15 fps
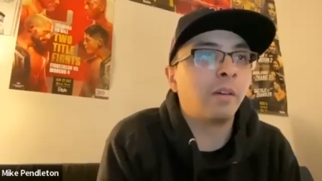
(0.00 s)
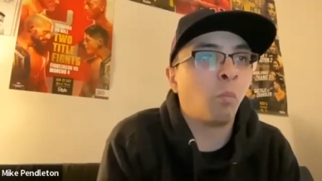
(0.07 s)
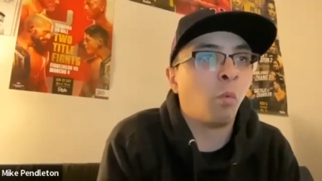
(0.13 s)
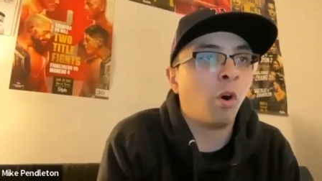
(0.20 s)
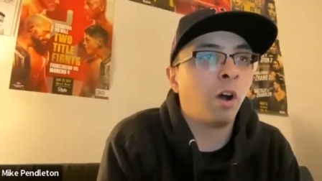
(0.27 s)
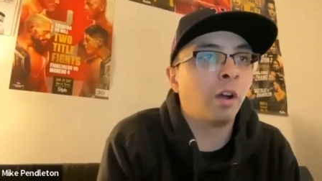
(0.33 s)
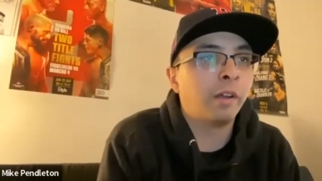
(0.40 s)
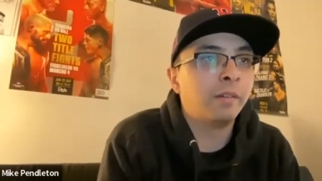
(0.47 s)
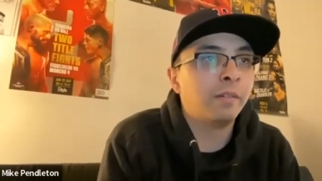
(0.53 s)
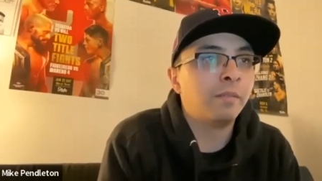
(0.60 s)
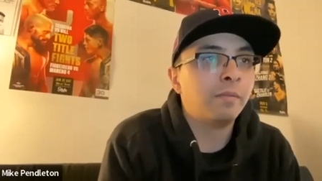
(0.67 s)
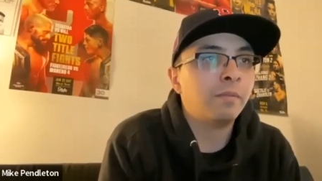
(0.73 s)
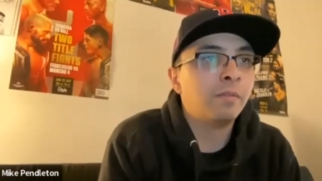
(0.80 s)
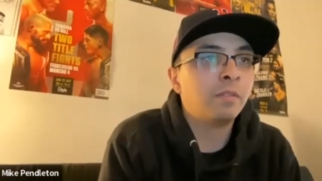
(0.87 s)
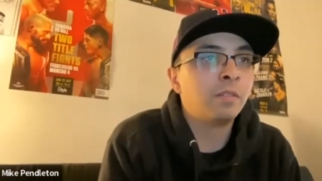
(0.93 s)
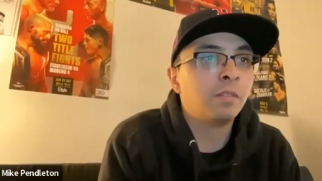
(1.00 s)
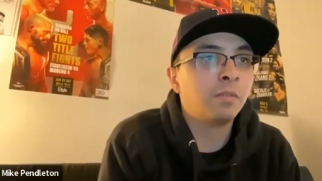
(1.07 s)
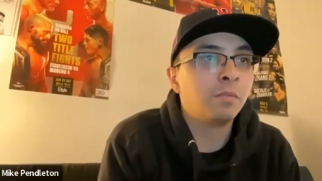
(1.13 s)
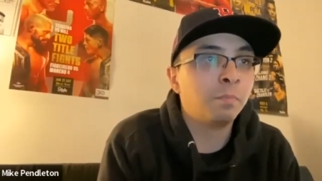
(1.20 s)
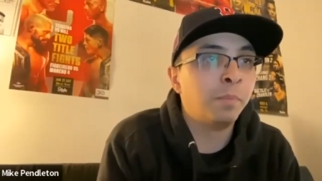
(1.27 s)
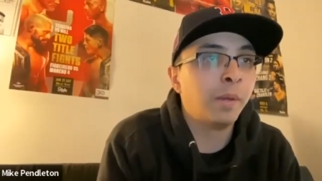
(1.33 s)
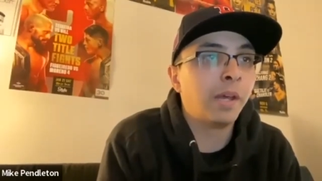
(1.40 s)
one
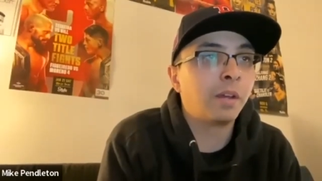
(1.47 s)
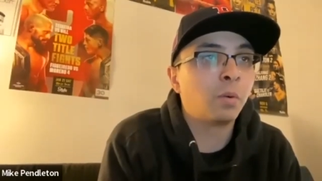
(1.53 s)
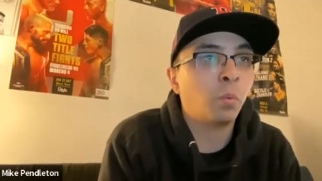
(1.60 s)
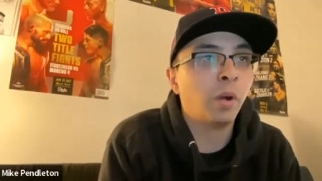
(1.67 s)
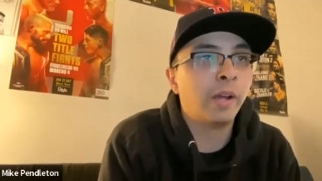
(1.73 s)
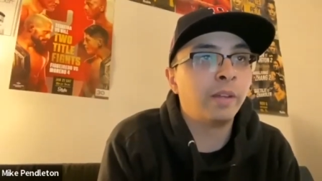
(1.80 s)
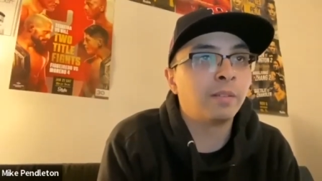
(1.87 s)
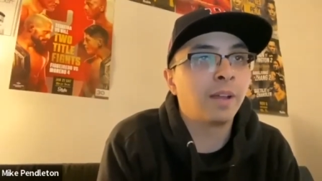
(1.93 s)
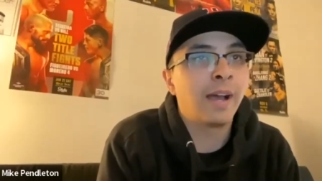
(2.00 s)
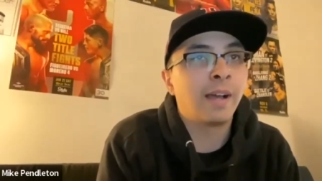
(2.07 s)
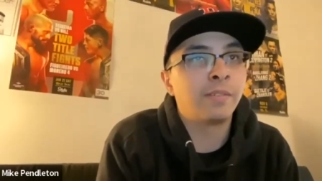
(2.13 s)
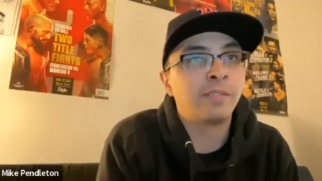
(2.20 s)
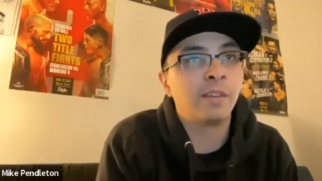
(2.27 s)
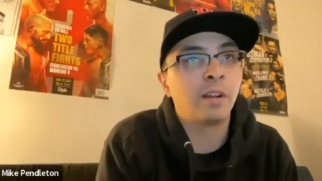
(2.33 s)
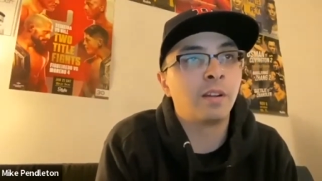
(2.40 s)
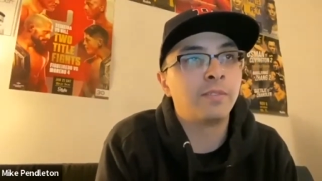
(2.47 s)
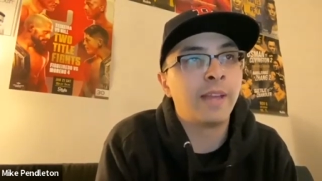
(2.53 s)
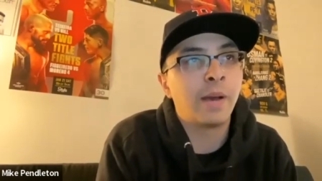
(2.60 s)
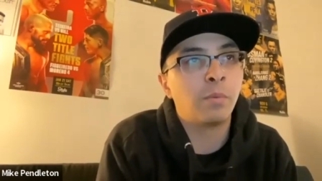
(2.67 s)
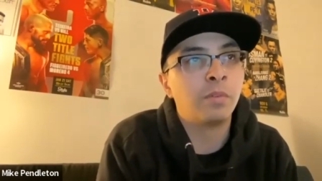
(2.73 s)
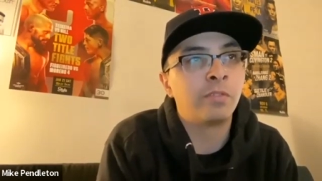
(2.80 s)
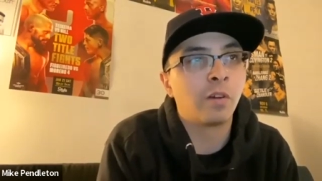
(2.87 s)
big win last year, and
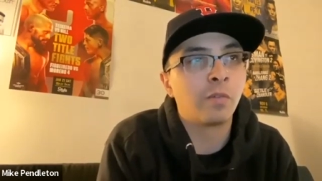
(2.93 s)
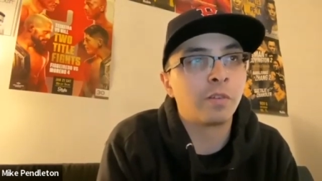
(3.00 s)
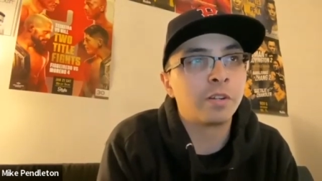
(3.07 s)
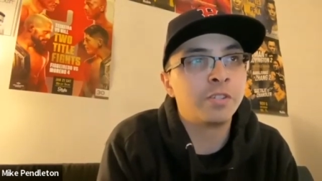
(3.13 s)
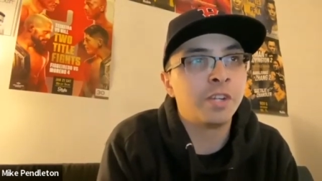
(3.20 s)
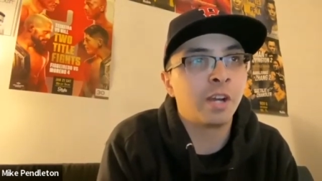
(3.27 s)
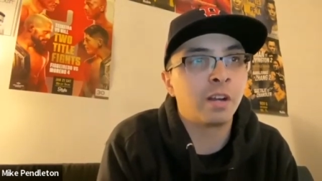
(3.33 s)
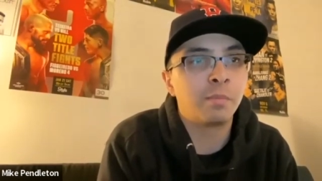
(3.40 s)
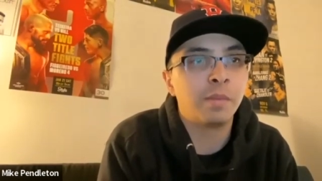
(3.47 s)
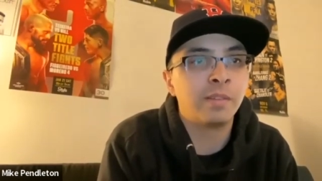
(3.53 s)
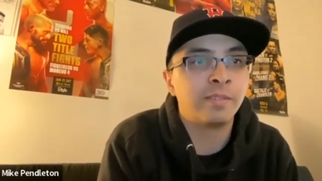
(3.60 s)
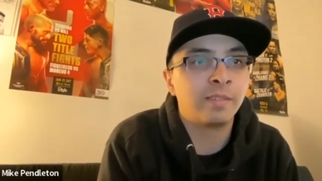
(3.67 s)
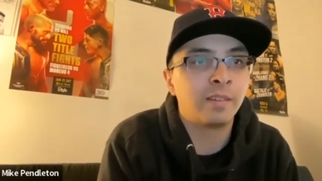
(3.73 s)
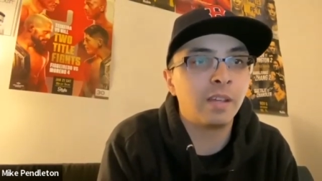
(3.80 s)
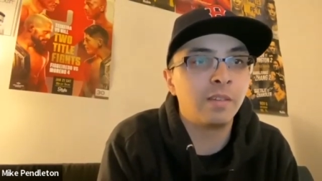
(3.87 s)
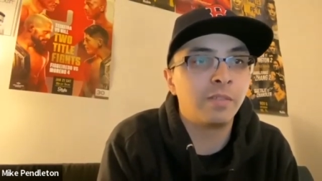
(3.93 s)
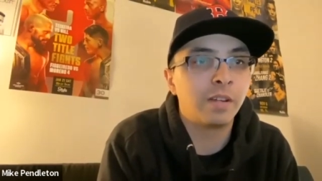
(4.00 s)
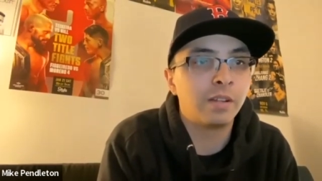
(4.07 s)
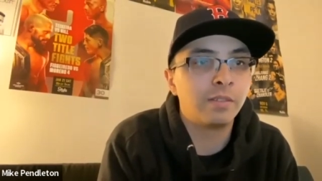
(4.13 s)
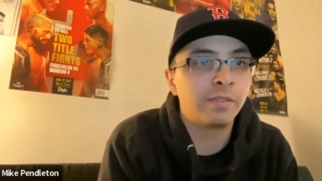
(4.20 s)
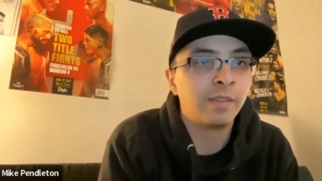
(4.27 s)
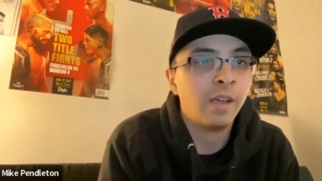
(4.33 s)
that was over Jeremy
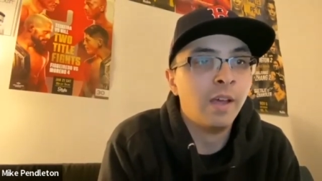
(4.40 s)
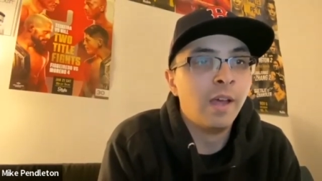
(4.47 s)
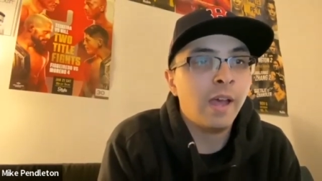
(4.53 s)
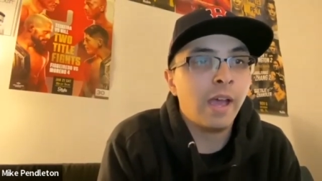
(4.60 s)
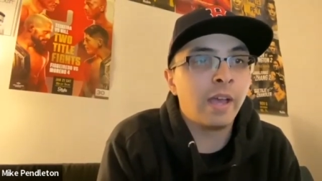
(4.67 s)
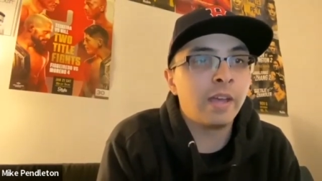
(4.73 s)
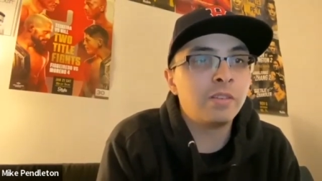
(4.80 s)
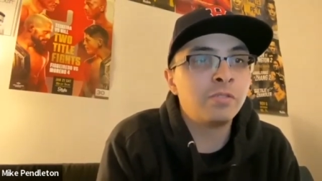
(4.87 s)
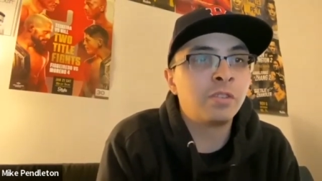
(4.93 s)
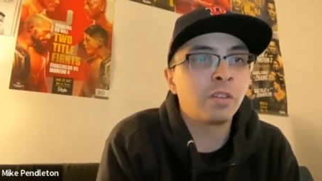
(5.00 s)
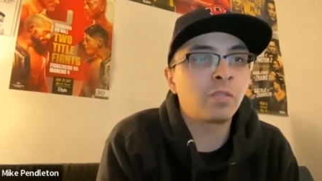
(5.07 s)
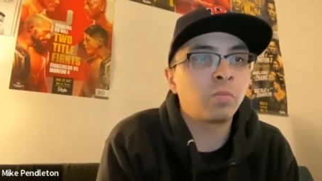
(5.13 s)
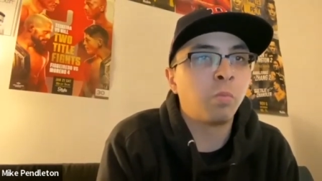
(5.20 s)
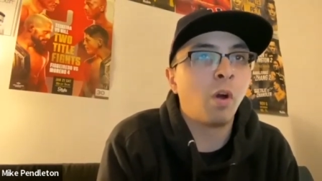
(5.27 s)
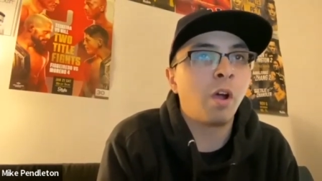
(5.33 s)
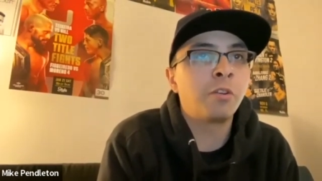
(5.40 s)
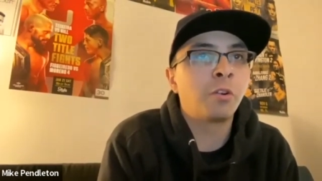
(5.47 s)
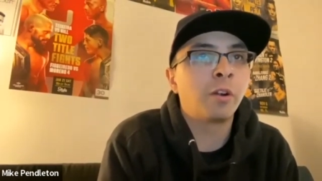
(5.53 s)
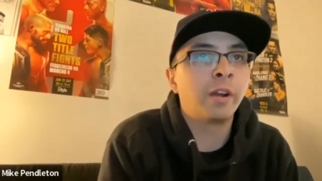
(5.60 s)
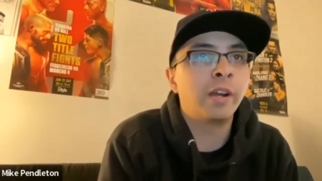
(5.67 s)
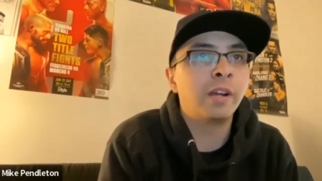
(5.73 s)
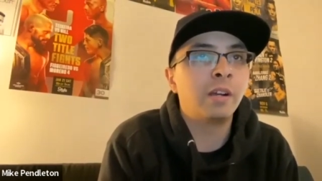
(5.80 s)
Stevens. And just
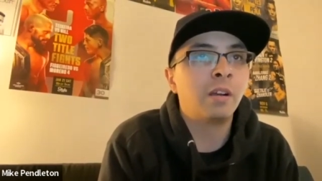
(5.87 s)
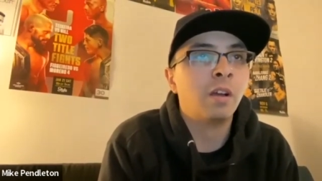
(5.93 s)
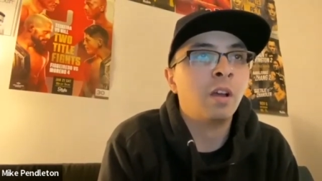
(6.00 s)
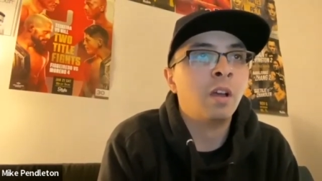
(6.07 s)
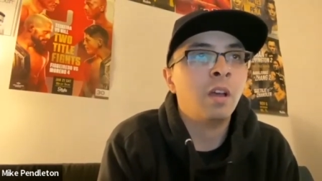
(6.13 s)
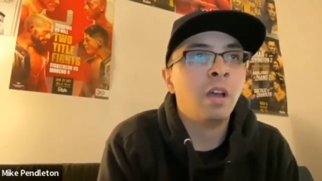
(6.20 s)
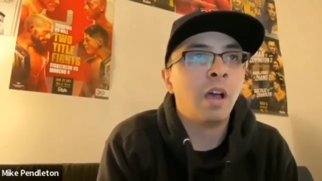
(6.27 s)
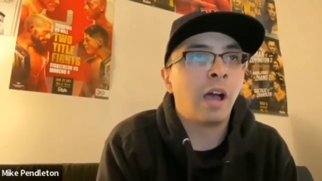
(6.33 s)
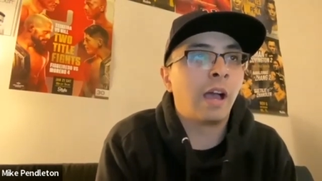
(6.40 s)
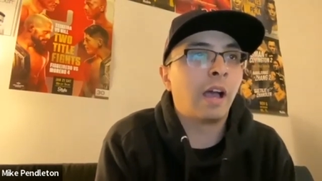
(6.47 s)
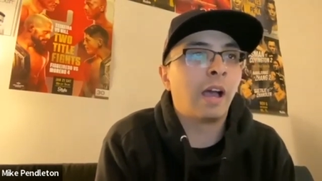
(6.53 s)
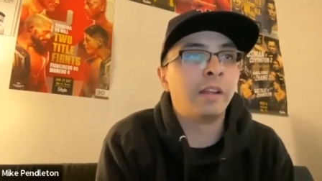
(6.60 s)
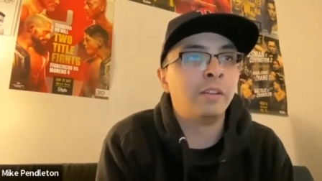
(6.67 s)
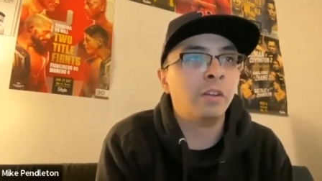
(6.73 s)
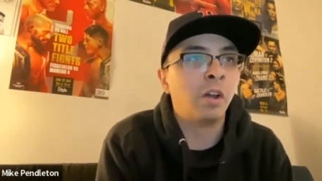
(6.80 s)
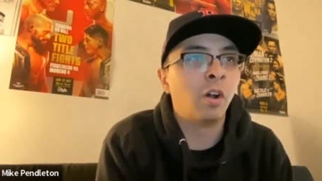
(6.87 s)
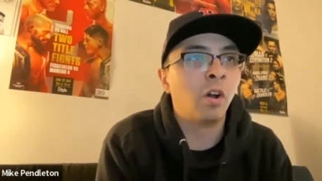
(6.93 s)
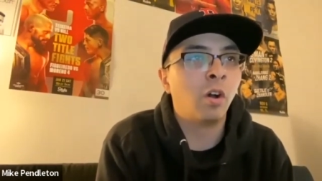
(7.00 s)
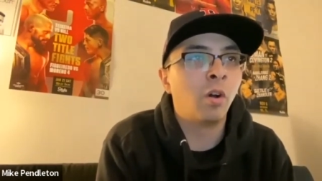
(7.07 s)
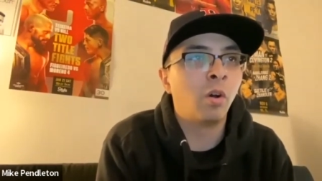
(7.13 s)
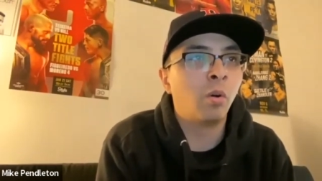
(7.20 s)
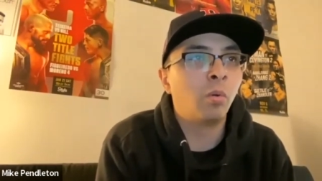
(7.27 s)
wondering, I
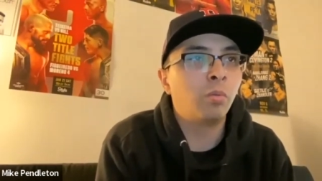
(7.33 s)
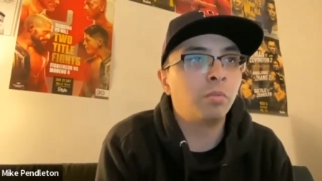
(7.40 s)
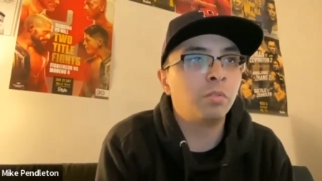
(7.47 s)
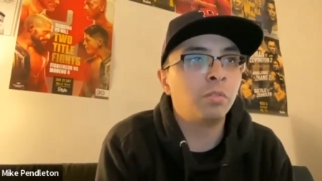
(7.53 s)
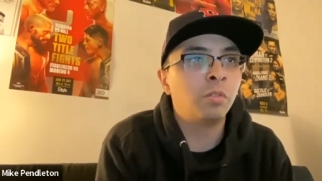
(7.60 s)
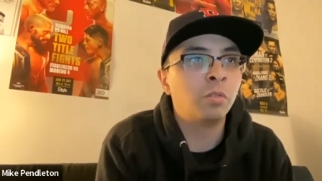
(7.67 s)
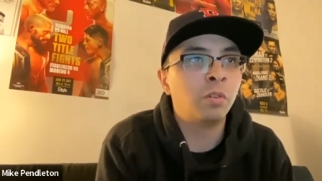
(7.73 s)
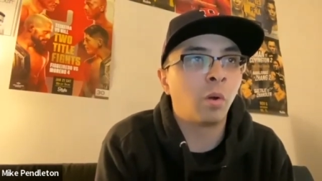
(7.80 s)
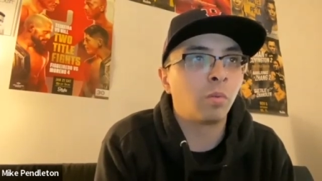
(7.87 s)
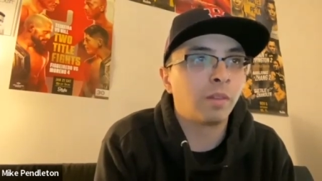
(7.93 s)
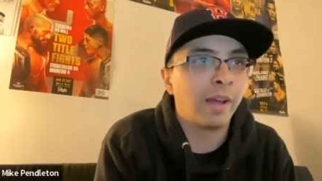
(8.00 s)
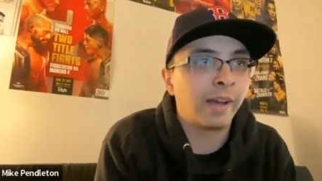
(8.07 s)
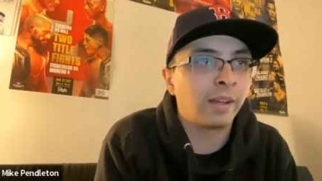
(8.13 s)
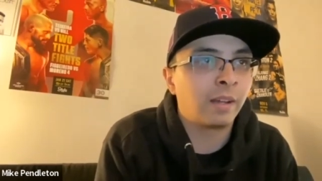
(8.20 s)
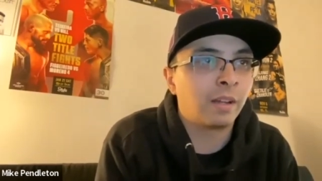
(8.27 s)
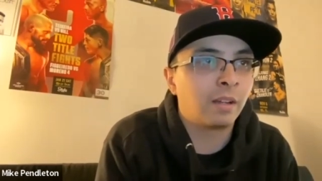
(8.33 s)
know you don't lack